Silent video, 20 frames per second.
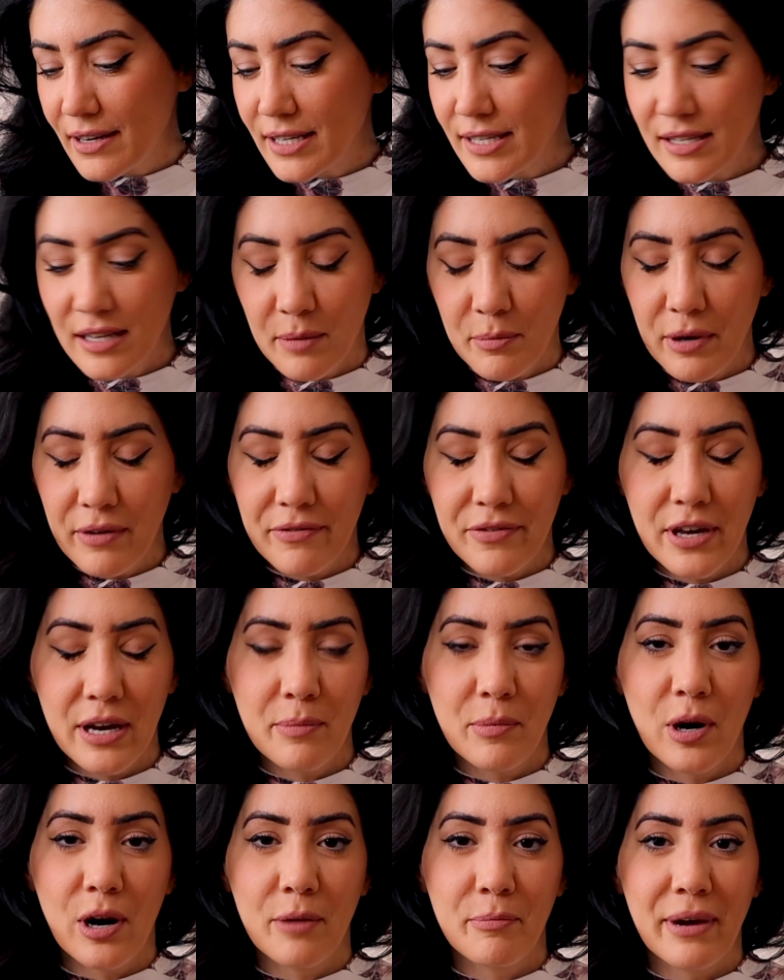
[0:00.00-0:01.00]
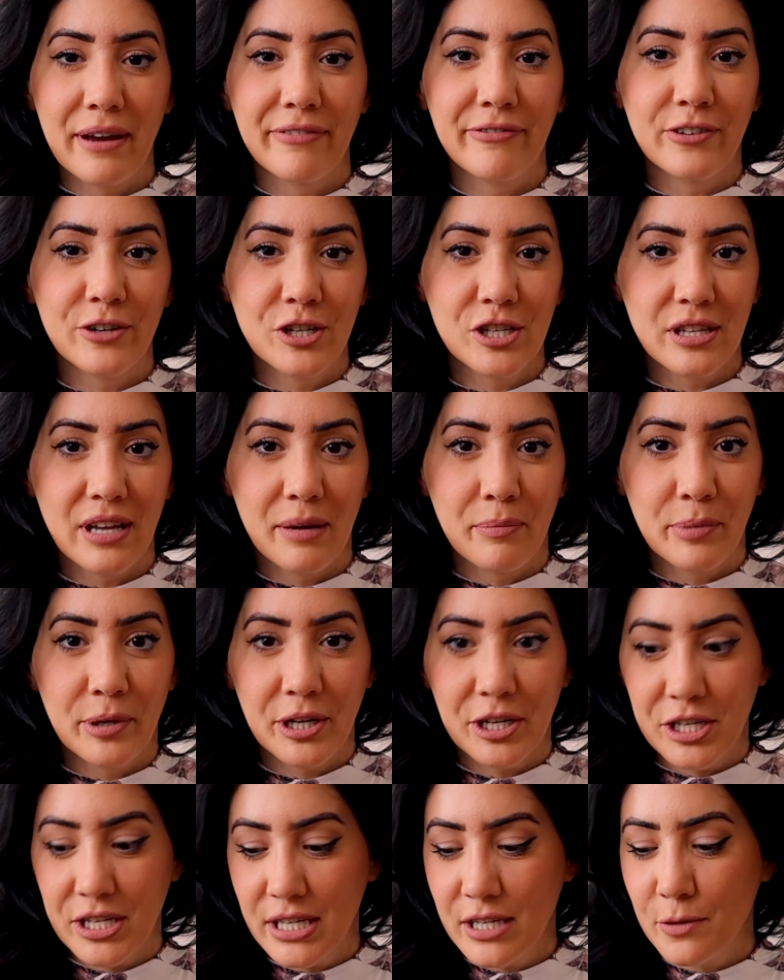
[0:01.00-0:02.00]
Some of them are my first time
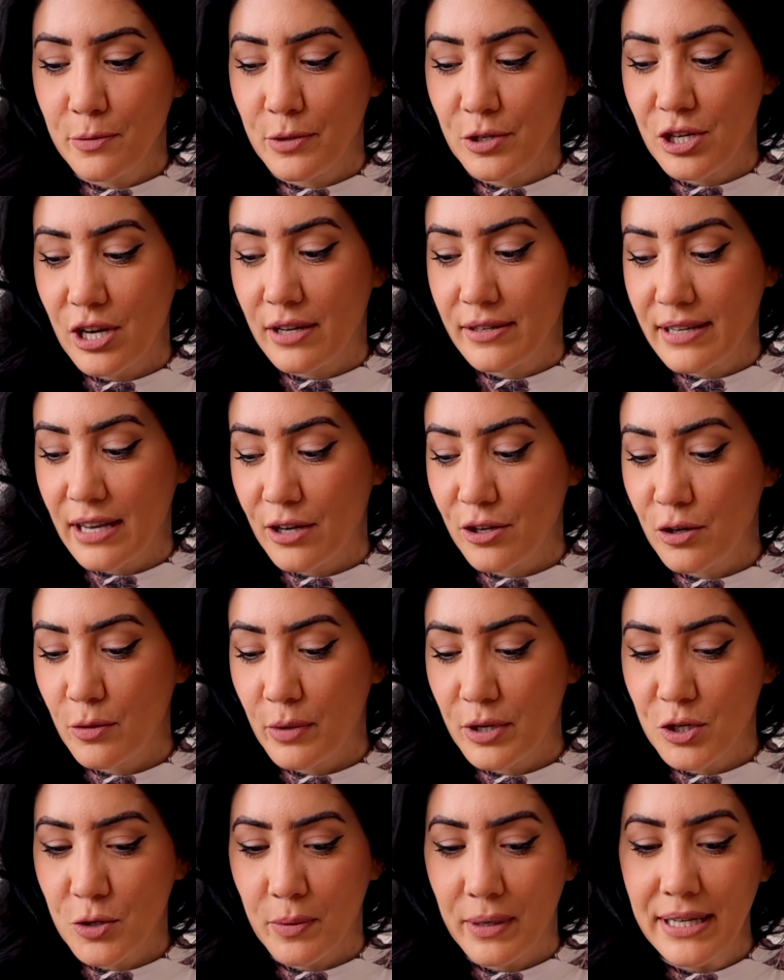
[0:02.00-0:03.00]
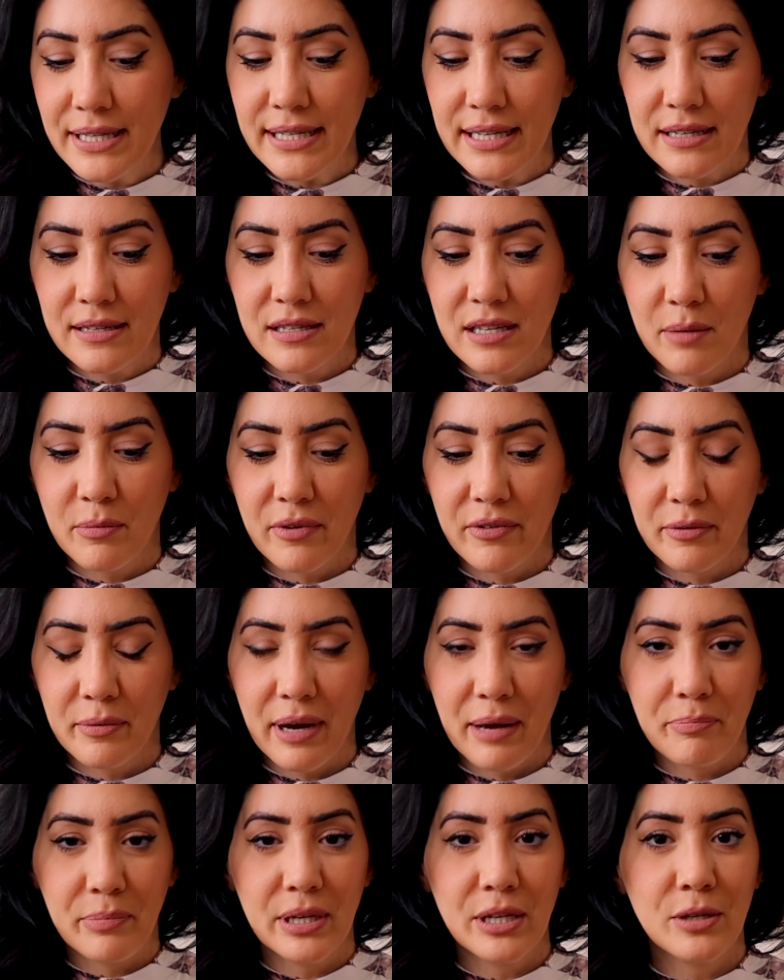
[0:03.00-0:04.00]
purchase, which I'll tell you which ones, and some of them
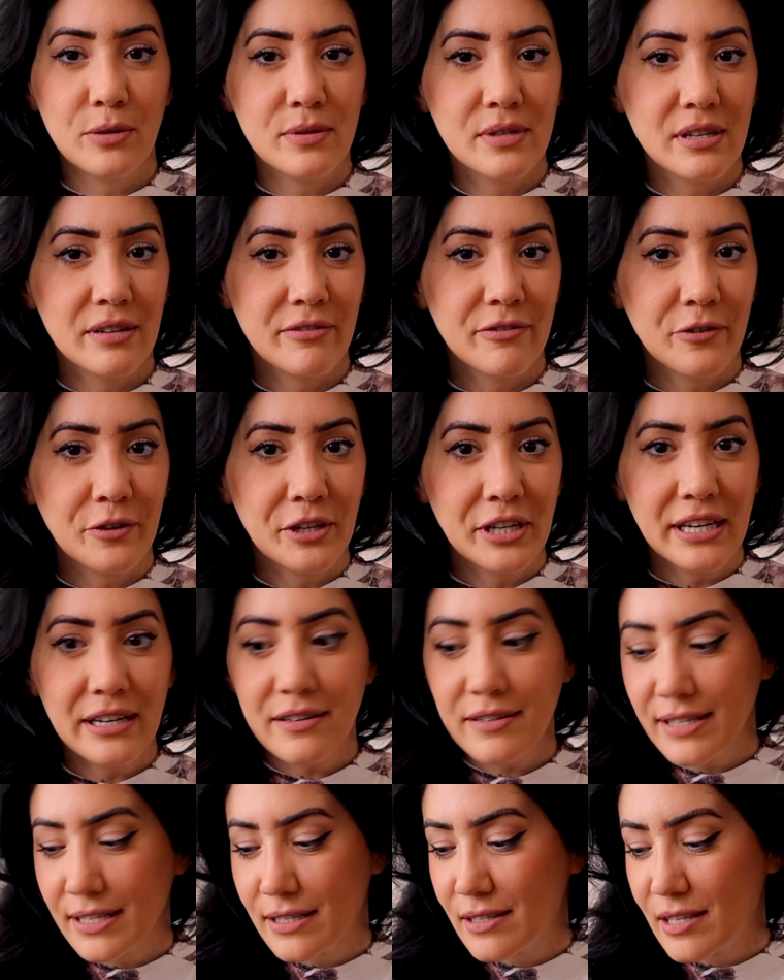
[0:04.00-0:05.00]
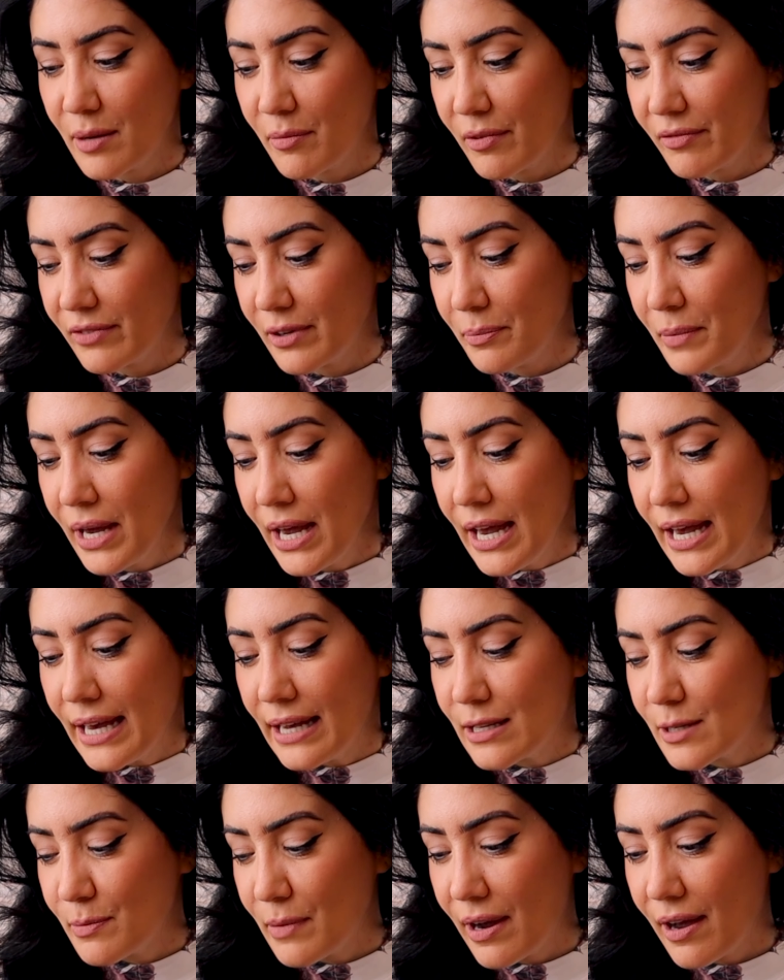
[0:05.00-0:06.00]
I've been using for years, and some of them
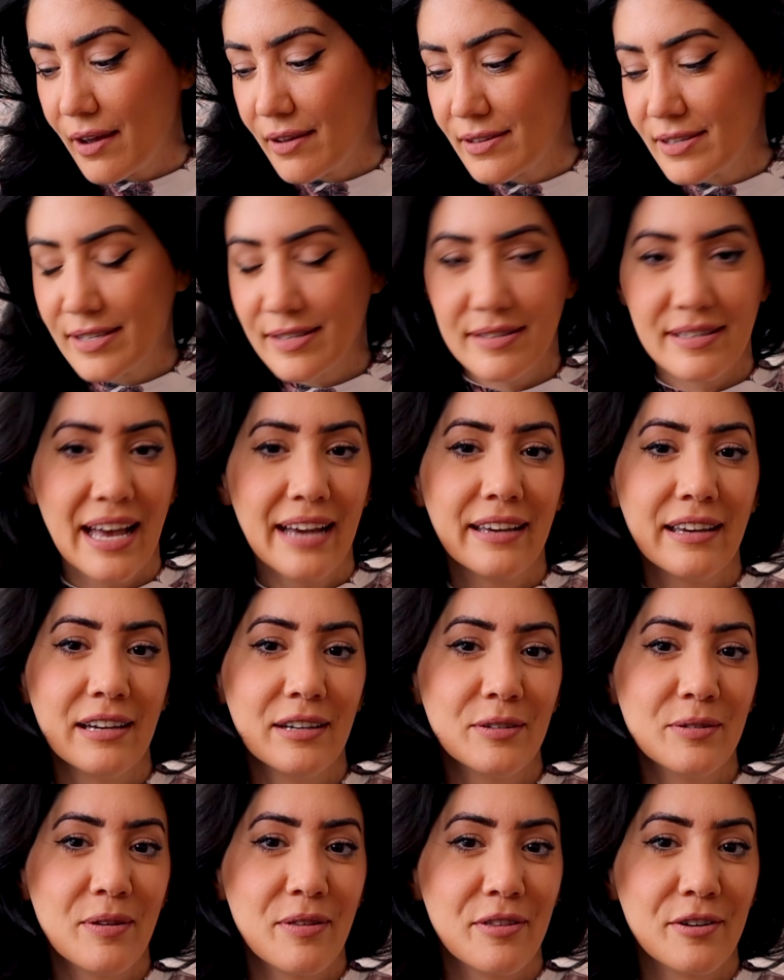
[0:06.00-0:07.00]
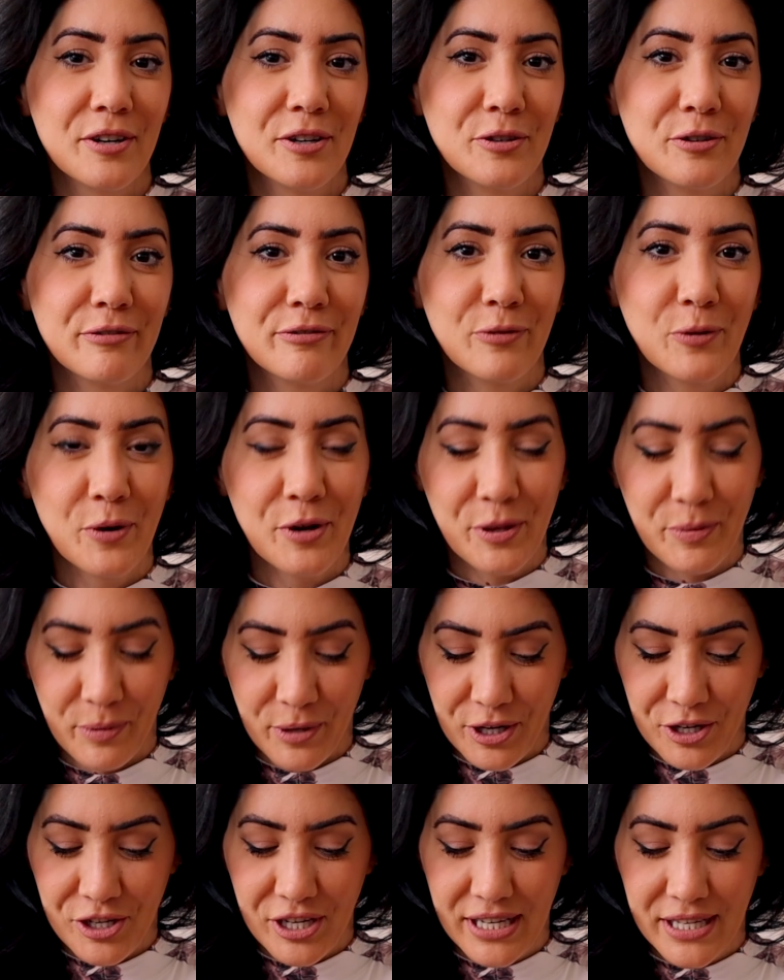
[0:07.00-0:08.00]
it's my second, third, or fourth
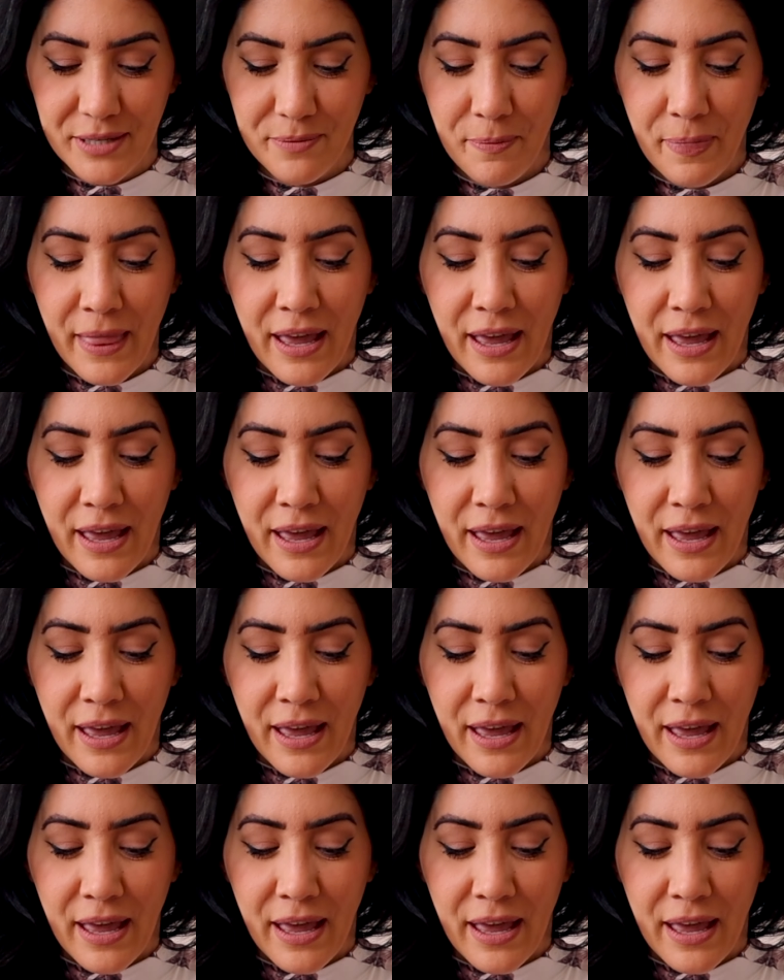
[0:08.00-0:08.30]
purchase.